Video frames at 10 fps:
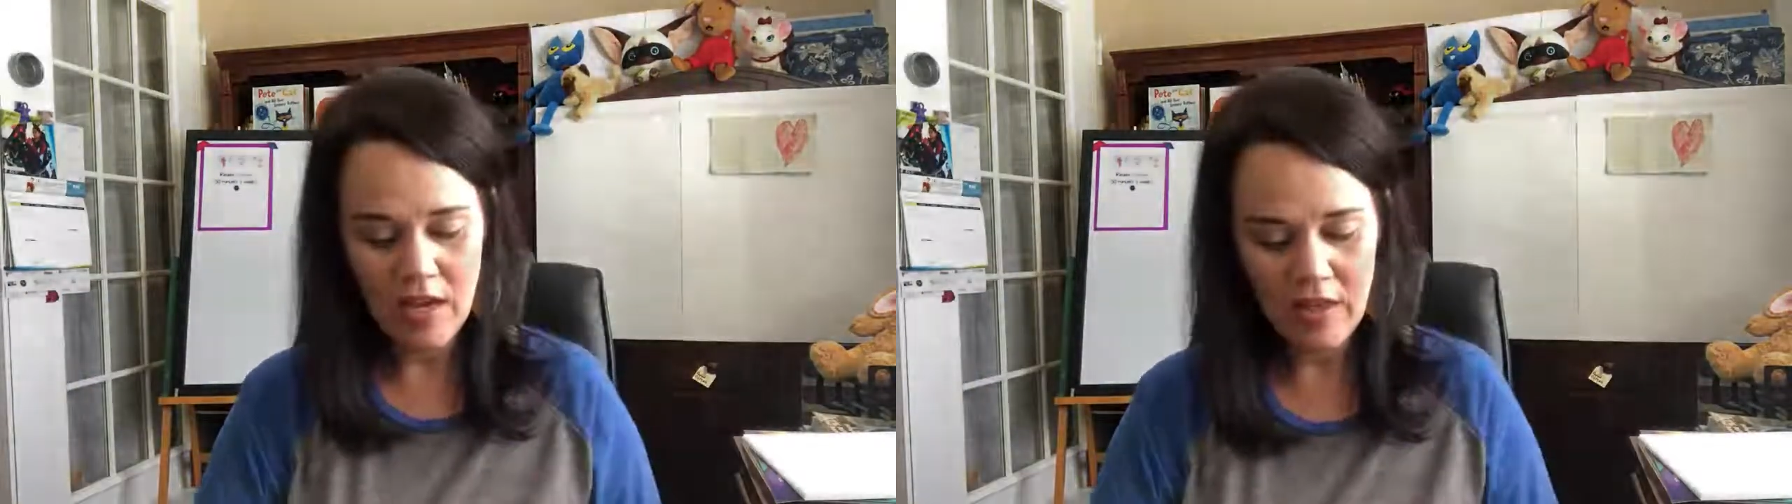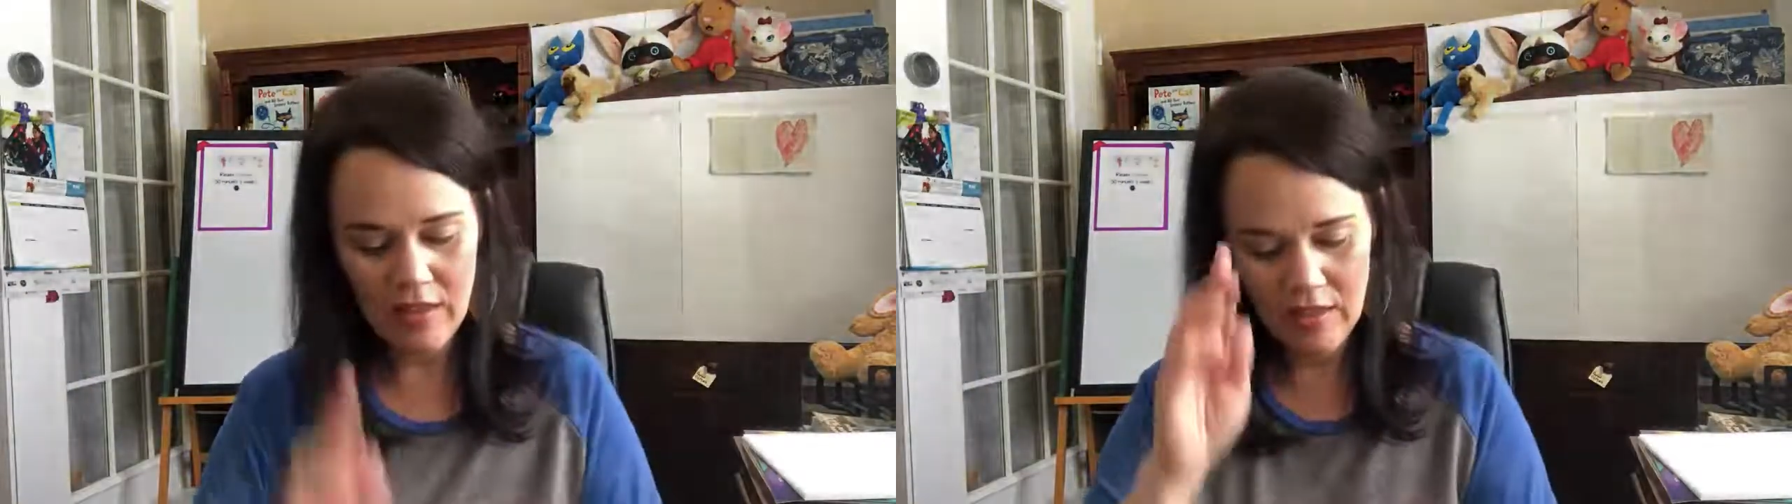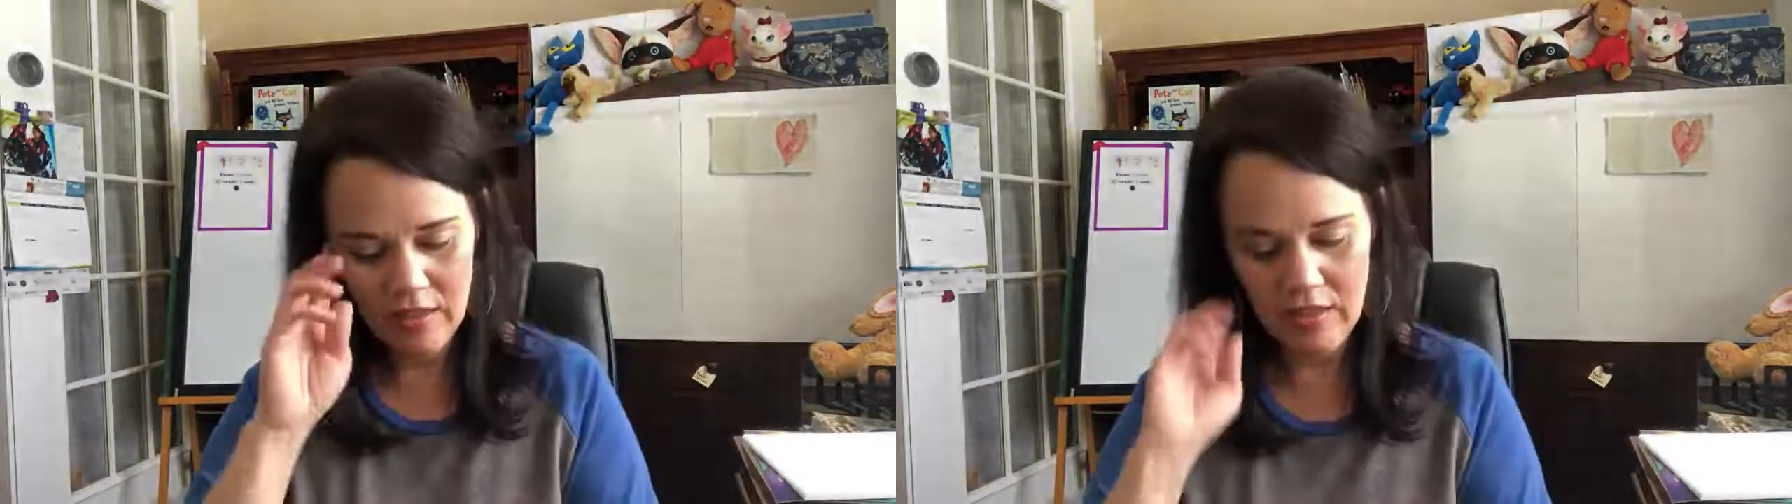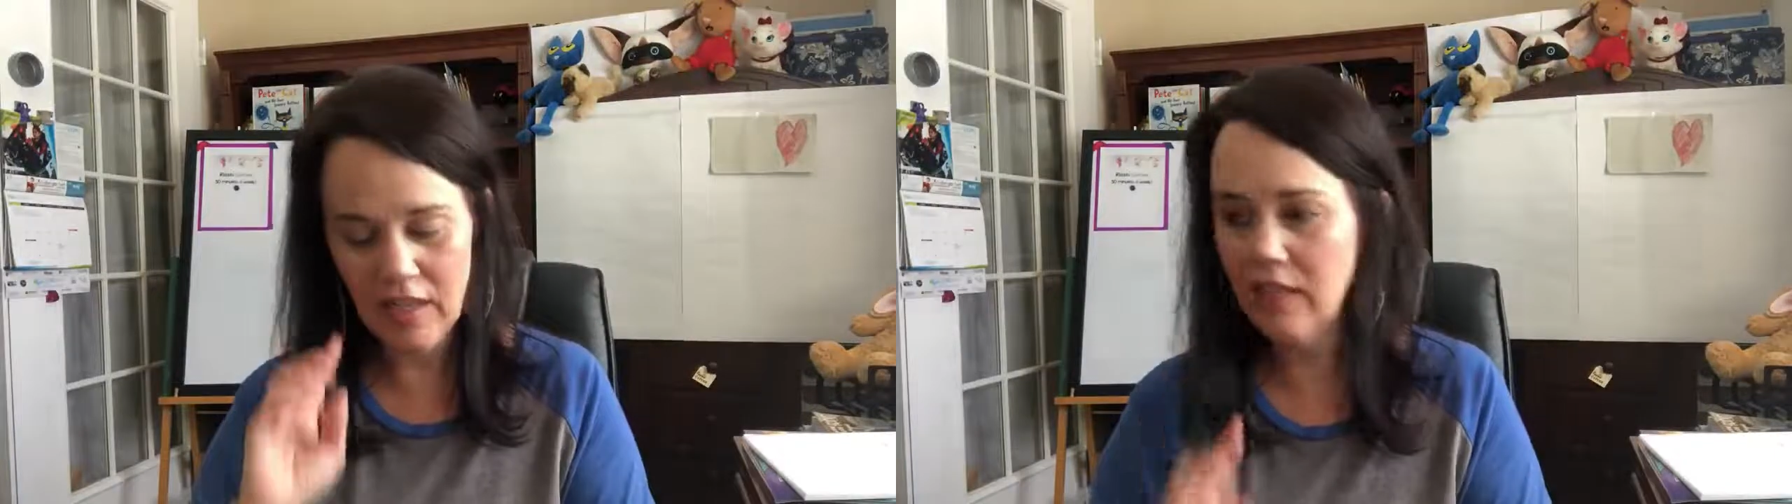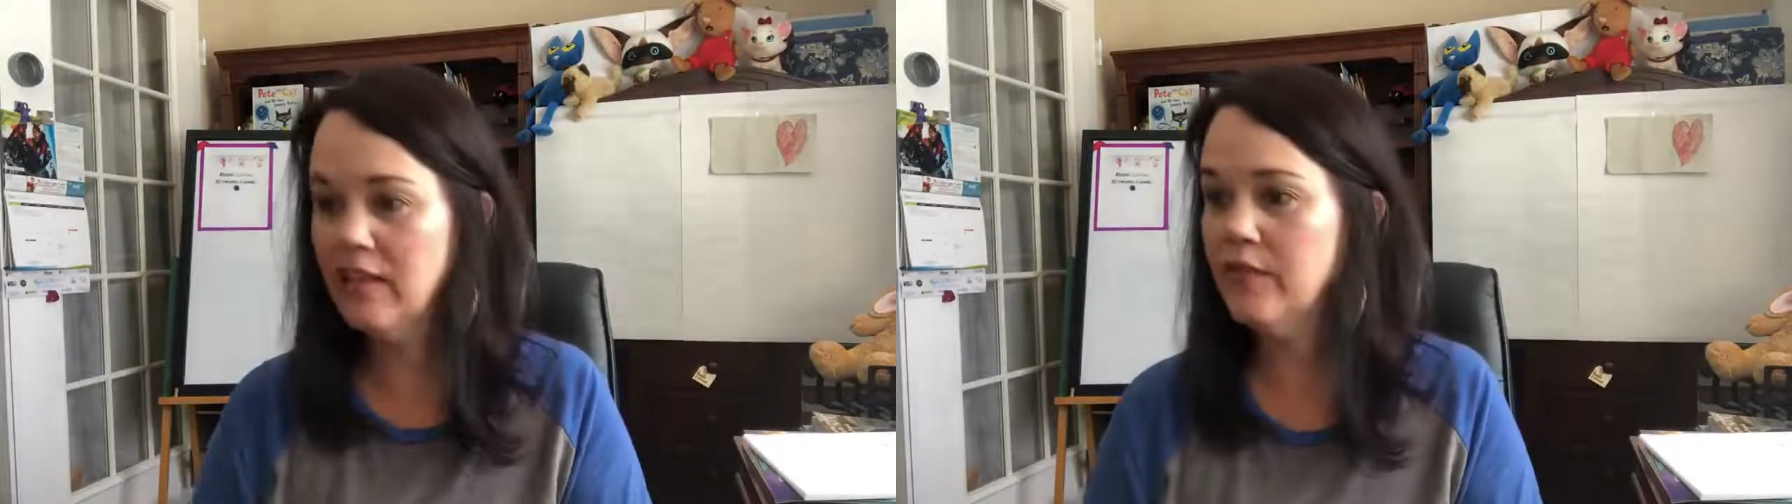And
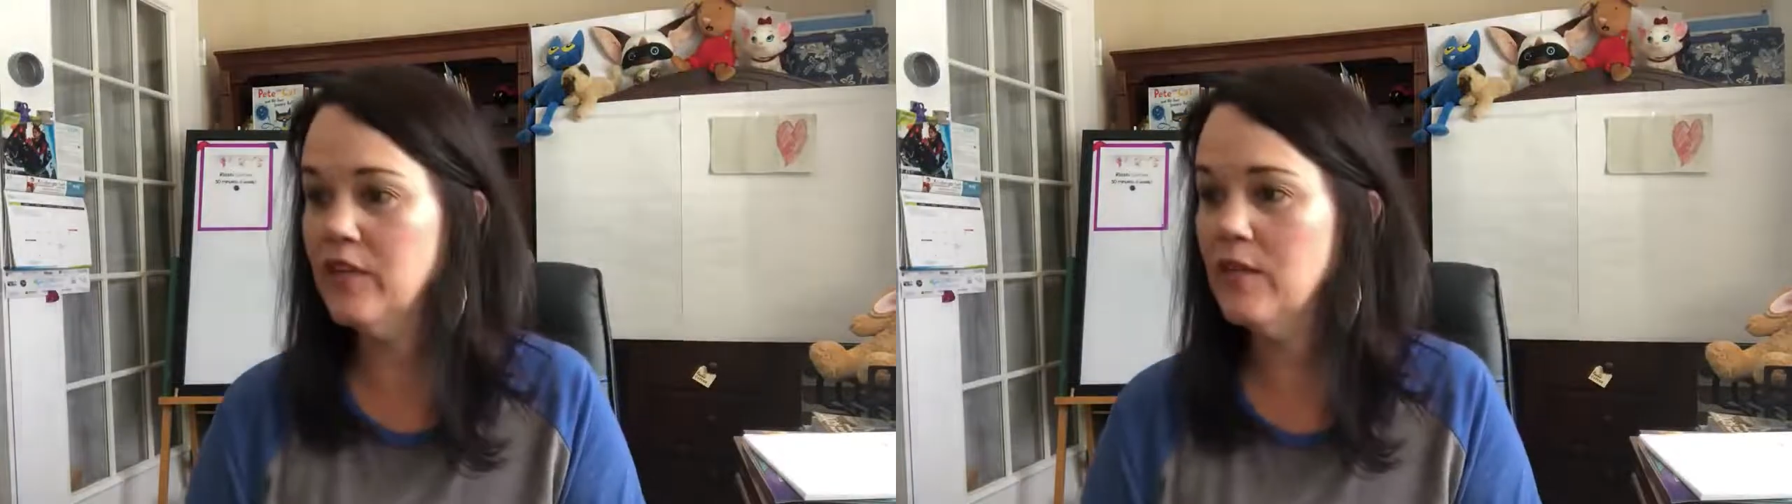did I leave